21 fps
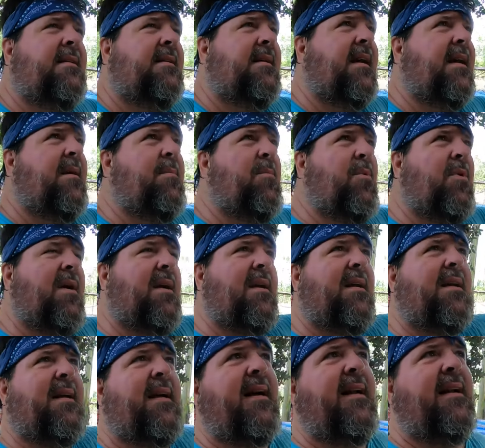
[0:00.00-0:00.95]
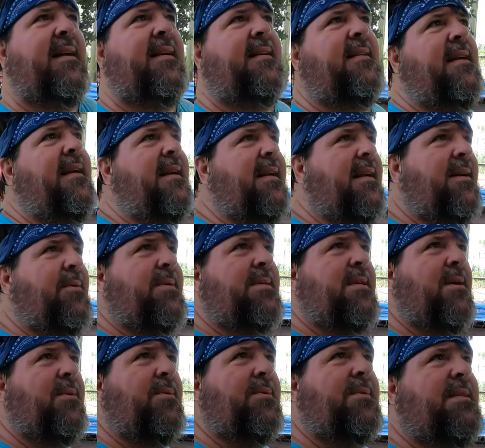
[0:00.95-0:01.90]
yeah, the more I look at it, yeah, there was
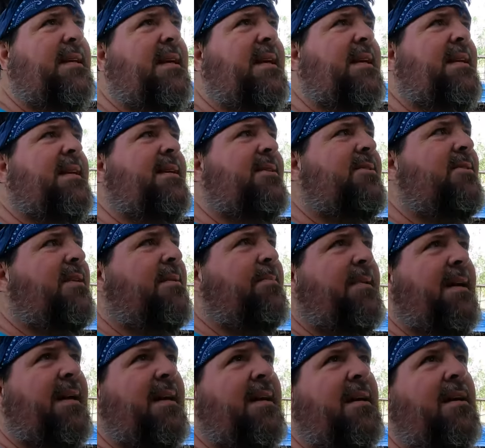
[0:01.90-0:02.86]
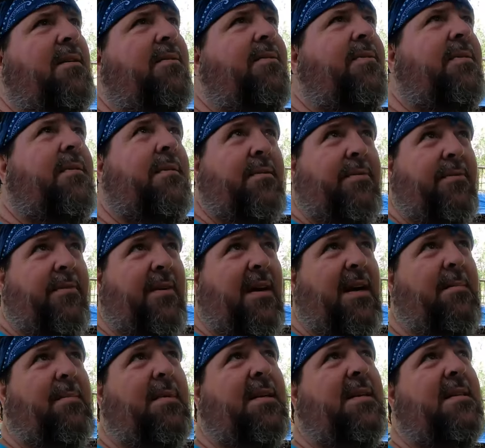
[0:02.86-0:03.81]
old siding. They stripped that off,
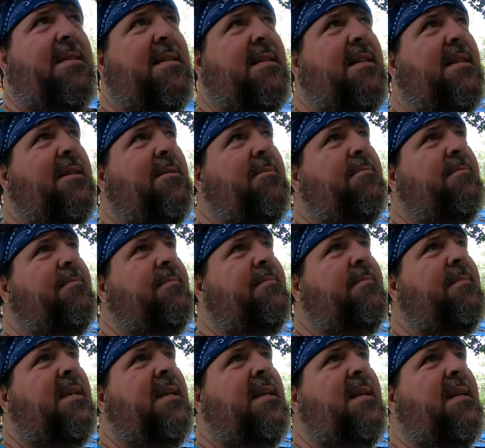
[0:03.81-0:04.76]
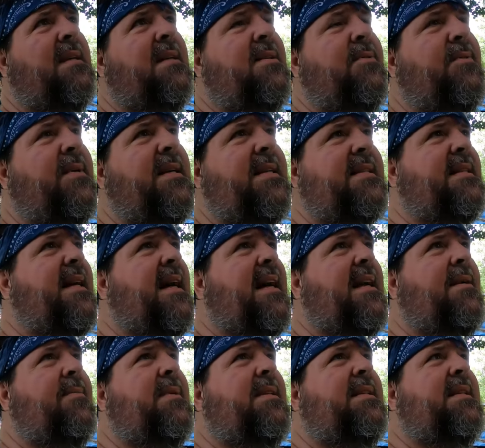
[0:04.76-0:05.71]
framed this up,
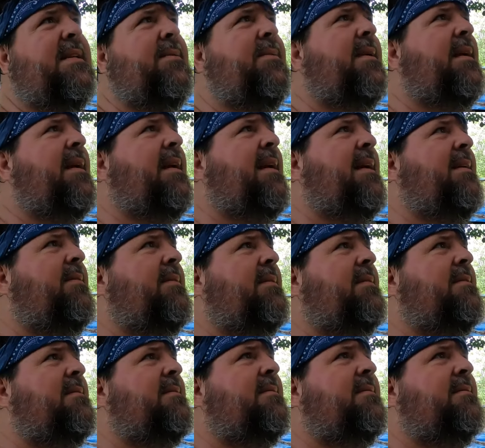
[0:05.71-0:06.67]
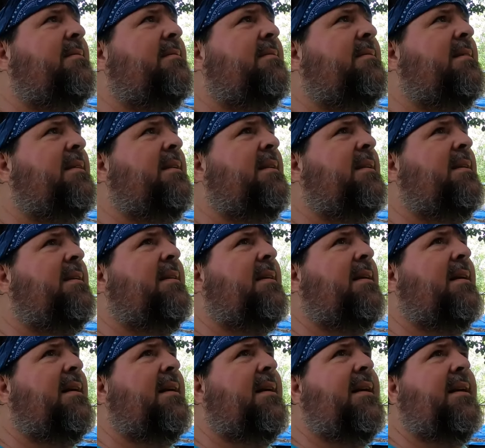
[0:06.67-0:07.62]
resided with T111,
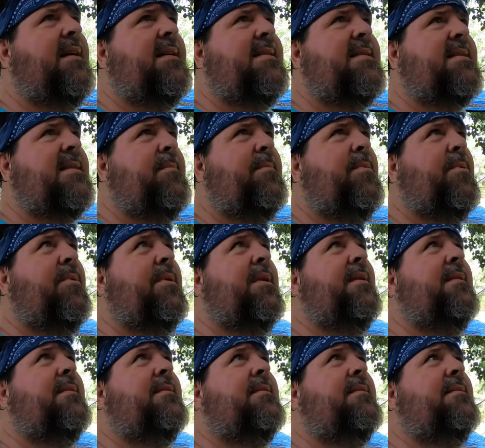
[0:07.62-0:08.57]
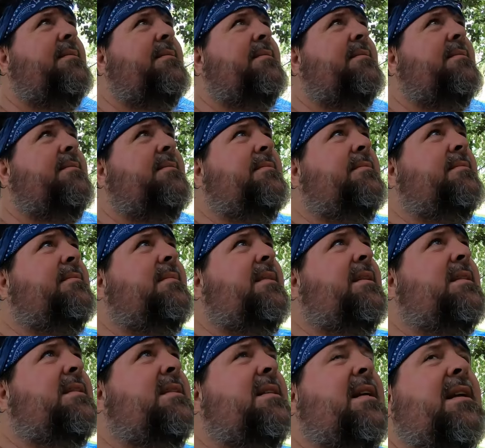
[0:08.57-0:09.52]
and then at some point,
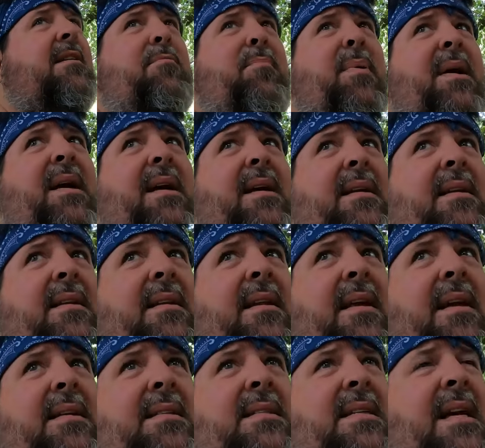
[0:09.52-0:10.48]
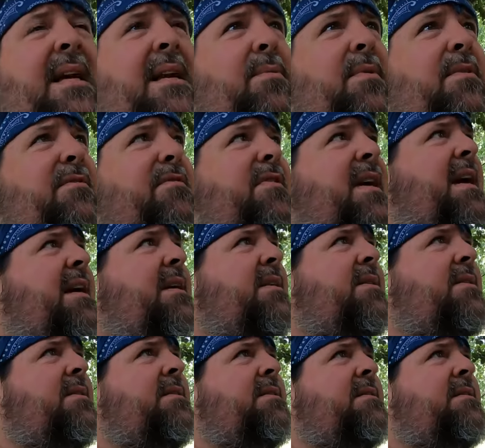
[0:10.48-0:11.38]
instead of painting, they sided with vinyl.